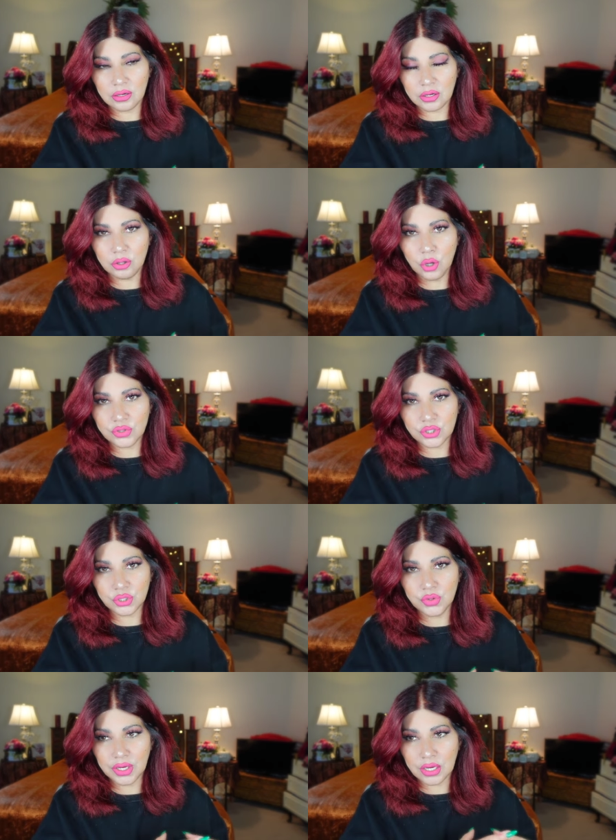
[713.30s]
close
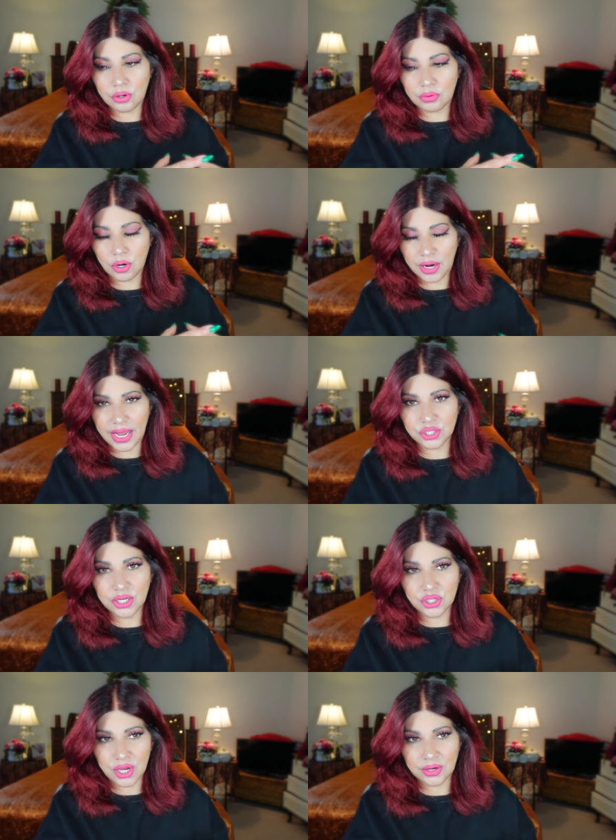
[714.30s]
to the
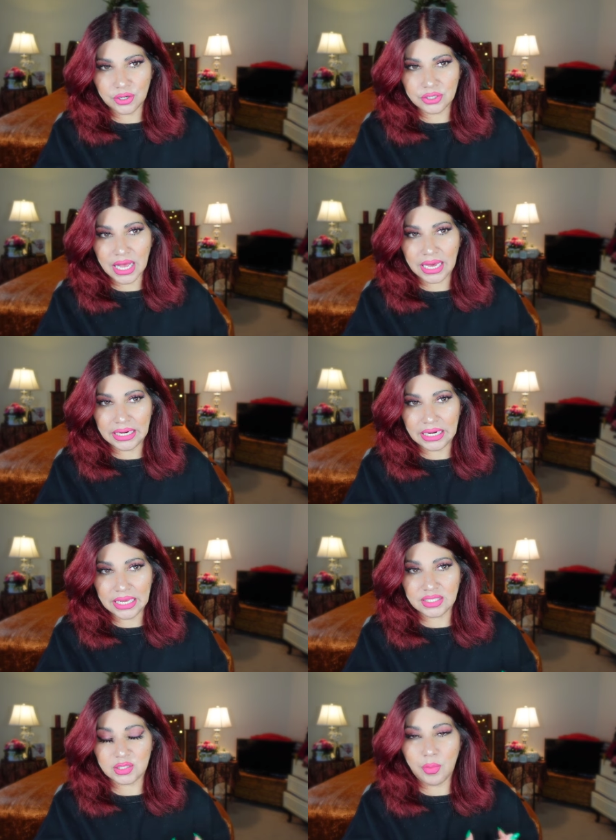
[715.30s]
Kardashian Jenners and it
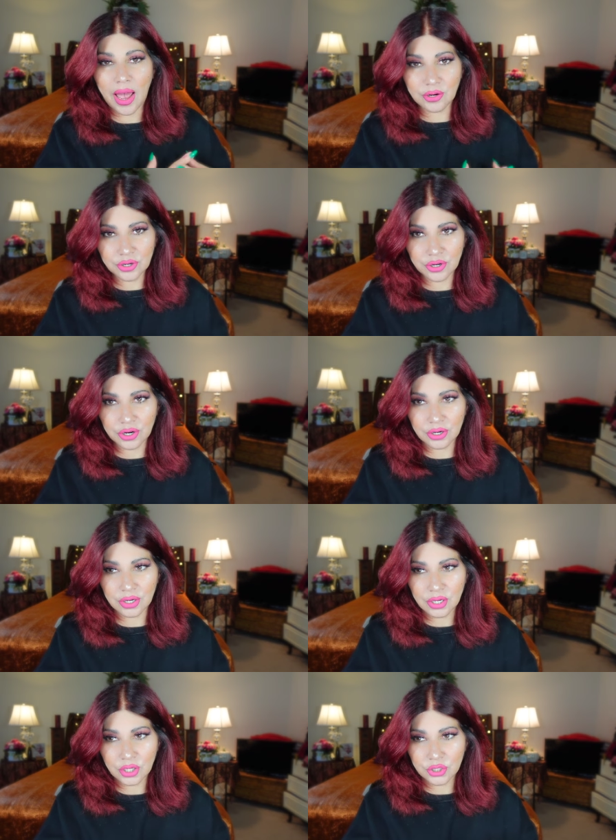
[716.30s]
inspired her
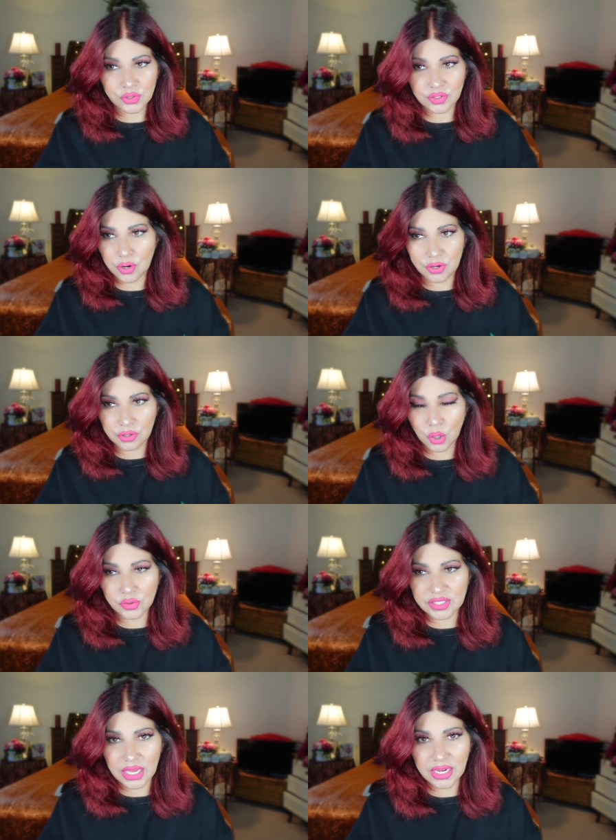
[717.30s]
to start her
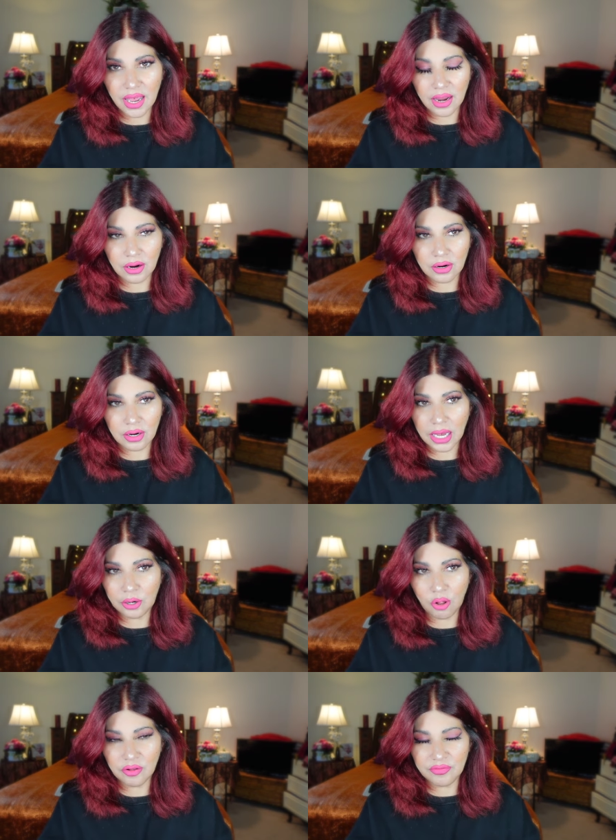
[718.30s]
own skincare
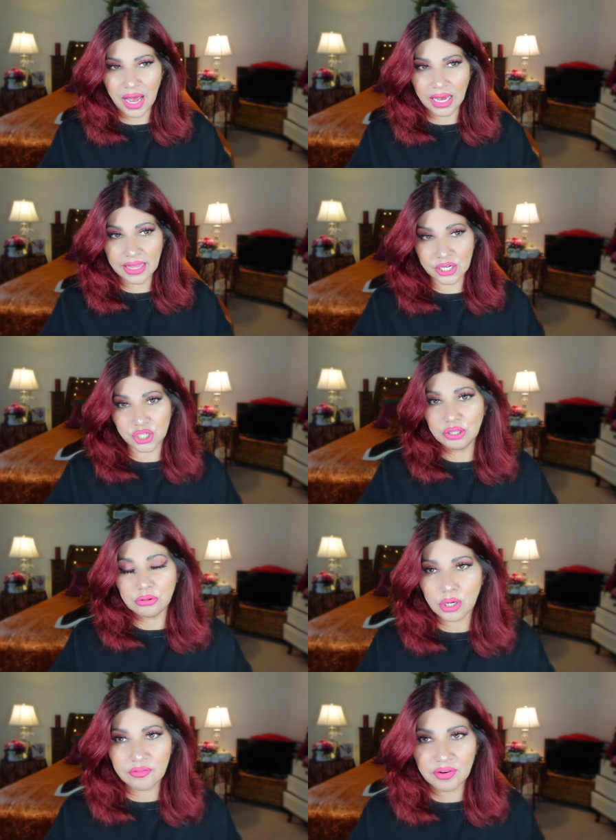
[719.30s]
and all of that. Like she
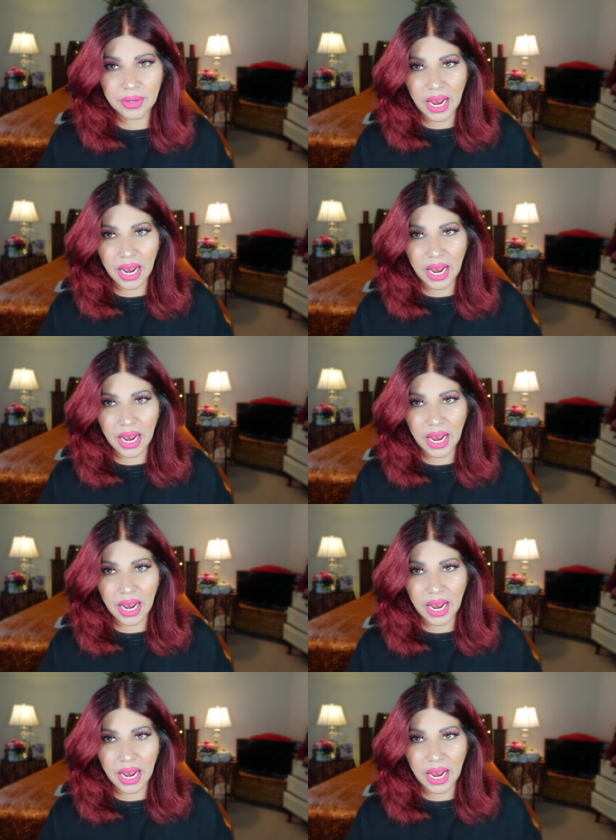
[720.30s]
learned from